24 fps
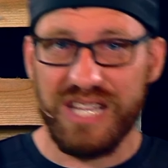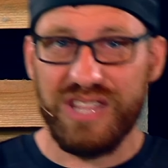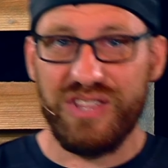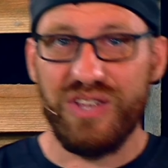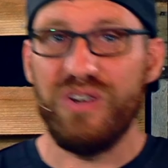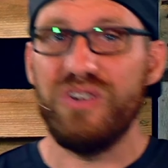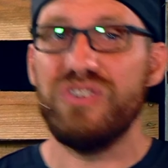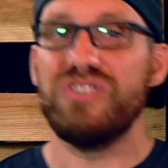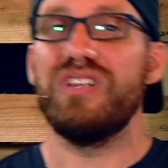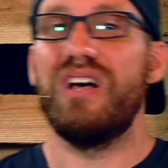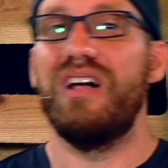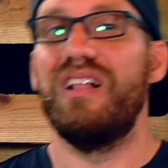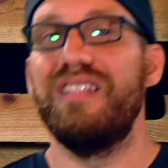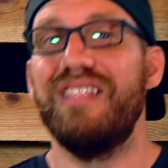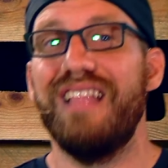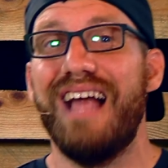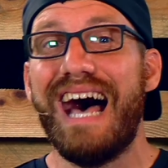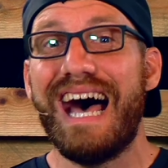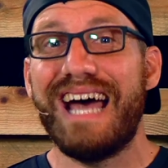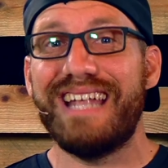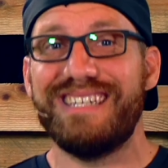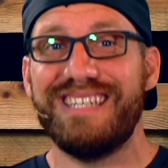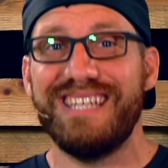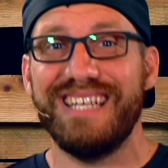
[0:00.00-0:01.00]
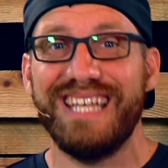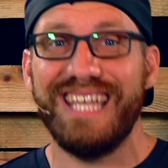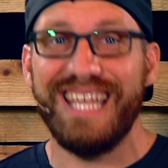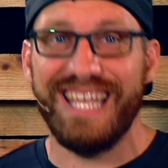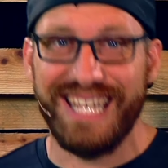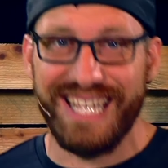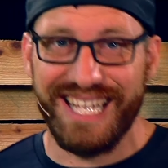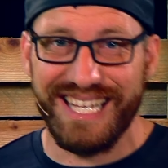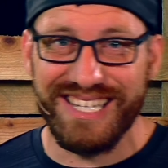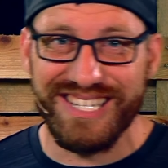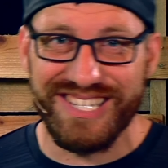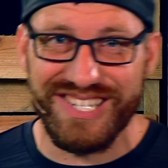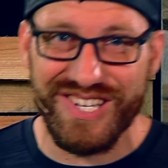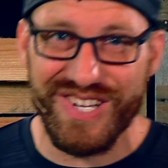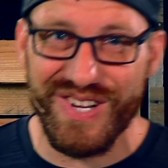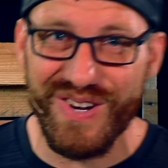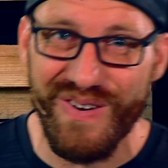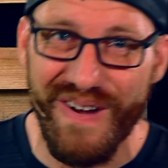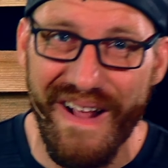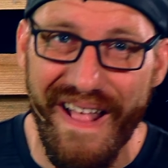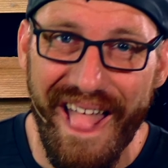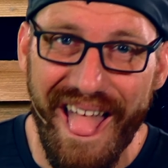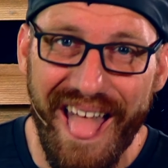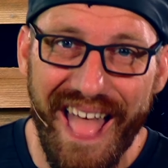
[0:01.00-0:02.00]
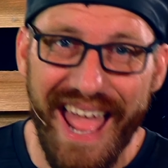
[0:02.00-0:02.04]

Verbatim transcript: There's a lot to get into.